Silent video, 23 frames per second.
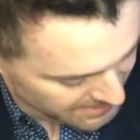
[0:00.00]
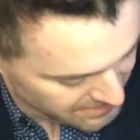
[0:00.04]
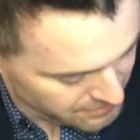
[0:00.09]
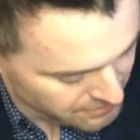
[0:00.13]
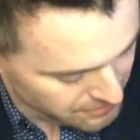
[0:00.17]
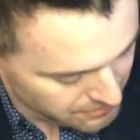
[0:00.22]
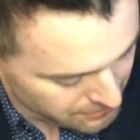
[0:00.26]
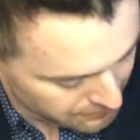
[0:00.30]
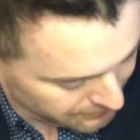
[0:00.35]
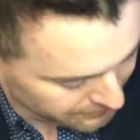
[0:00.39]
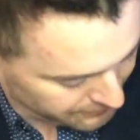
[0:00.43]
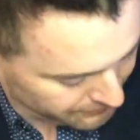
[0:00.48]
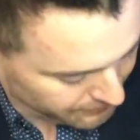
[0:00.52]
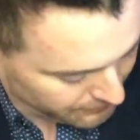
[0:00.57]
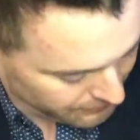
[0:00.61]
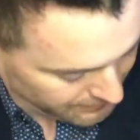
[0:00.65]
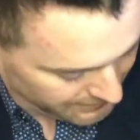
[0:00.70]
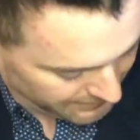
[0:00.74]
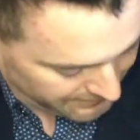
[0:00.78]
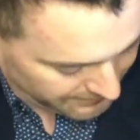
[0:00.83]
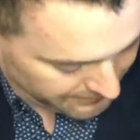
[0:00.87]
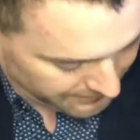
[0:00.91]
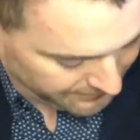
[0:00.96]

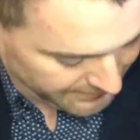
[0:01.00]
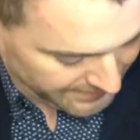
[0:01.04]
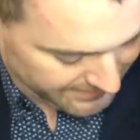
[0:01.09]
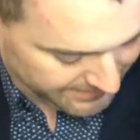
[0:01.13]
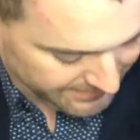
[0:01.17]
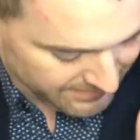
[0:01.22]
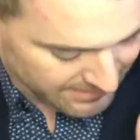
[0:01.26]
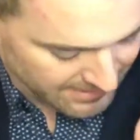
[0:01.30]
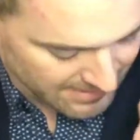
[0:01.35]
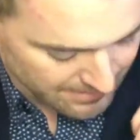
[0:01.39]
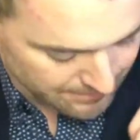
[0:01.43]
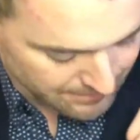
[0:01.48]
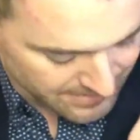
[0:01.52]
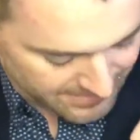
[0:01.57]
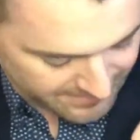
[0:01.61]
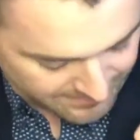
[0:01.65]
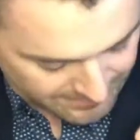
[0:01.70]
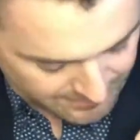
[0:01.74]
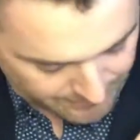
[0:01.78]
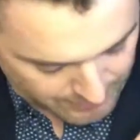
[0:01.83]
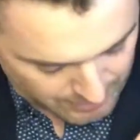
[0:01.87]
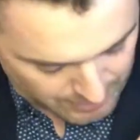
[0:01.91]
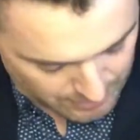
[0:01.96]
usefulness of this clip, let's
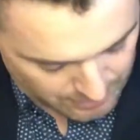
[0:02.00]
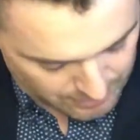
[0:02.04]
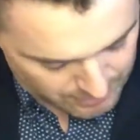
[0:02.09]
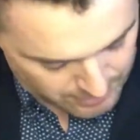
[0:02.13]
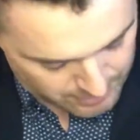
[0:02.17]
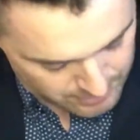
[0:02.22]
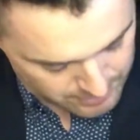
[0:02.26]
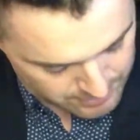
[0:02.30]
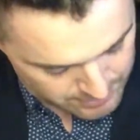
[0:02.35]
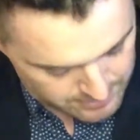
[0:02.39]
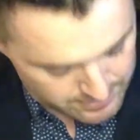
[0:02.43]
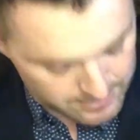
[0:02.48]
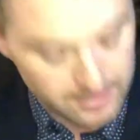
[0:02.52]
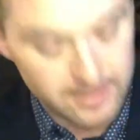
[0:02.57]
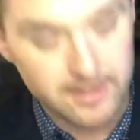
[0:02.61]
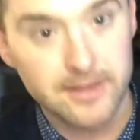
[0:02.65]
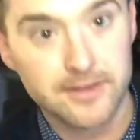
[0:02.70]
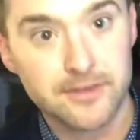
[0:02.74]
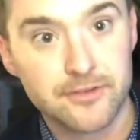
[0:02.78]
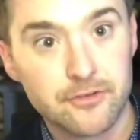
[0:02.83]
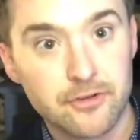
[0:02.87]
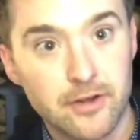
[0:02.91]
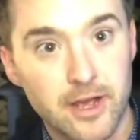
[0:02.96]
have a look.
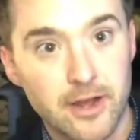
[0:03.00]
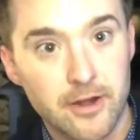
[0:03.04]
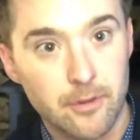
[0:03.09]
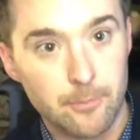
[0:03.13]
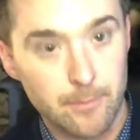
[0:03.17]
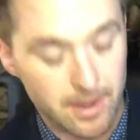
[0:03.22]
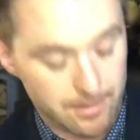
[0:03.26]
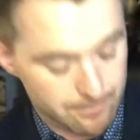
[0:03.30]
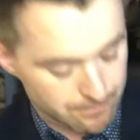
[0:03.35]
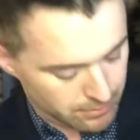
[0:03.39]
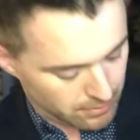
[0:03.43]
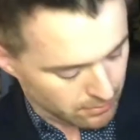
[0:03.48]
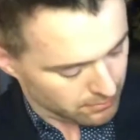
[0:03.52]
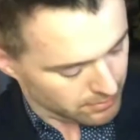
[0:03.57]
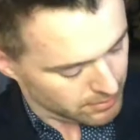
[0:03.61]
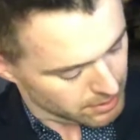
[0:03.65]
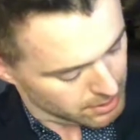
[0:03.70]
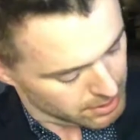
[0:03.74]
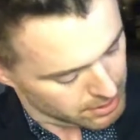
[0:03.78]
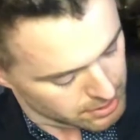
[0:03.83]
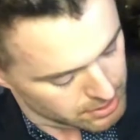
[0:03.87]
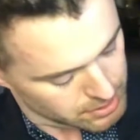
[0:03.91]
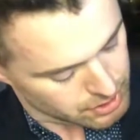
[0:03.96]
Let's try it on my
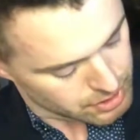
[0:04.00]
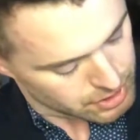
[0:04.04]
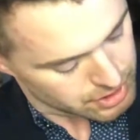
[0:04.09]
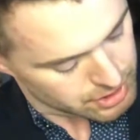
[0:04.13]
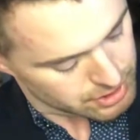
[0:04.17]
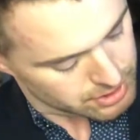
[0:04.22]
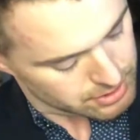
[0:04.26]
pocket.